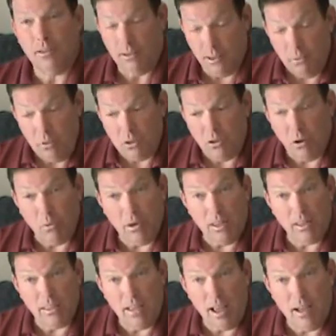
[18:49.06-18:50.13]
Then we start
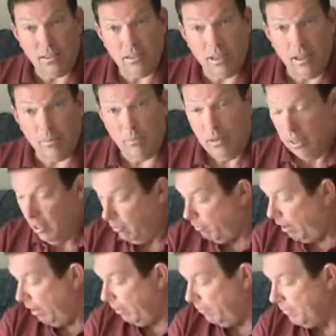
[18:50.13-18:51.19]
winning the tax game,
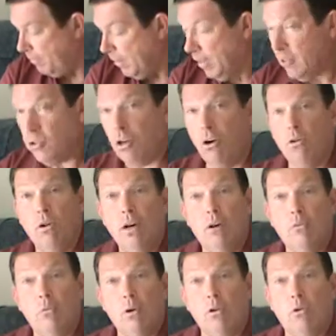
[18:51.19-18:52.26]
right? So,
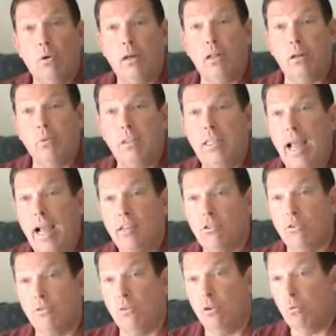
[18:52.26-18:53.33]
real quickly, with tax
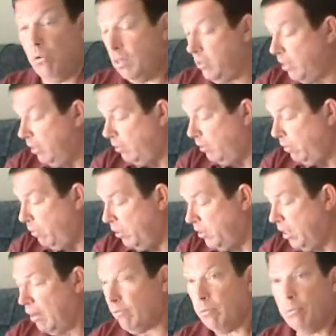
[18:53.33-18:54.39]
deferral, what does
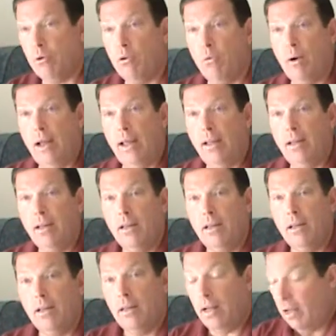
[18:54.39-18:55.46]
he have to put away?
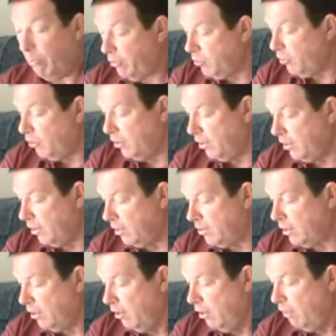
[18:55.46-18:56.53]
I want you to look at
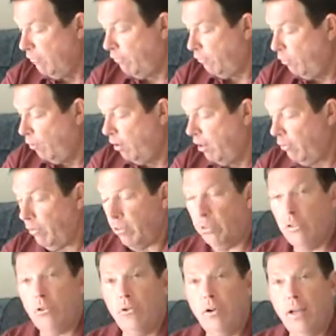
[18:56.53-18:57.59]
this.
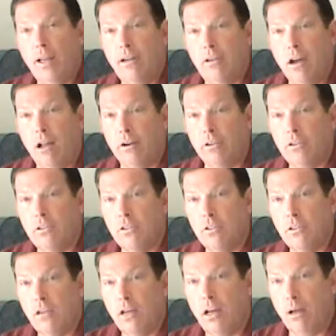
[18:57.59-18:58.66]
$438
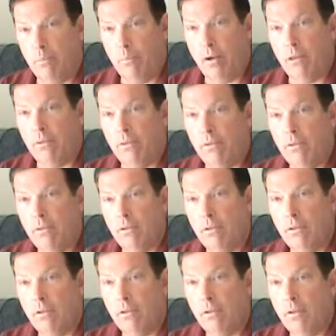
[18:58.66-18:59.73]
a month.
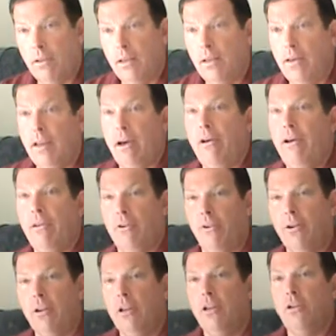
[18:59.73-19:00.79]
Now, Heather,
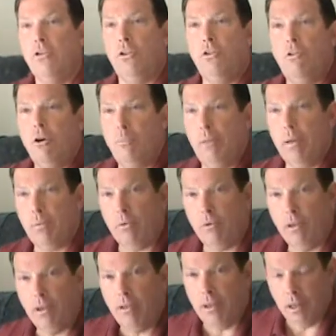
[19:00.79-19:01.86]
do you know people
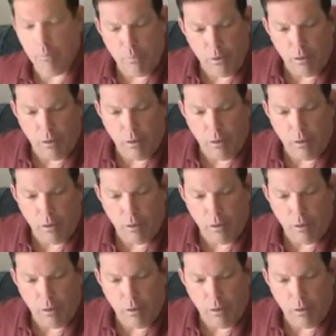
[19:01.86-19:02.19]
that can put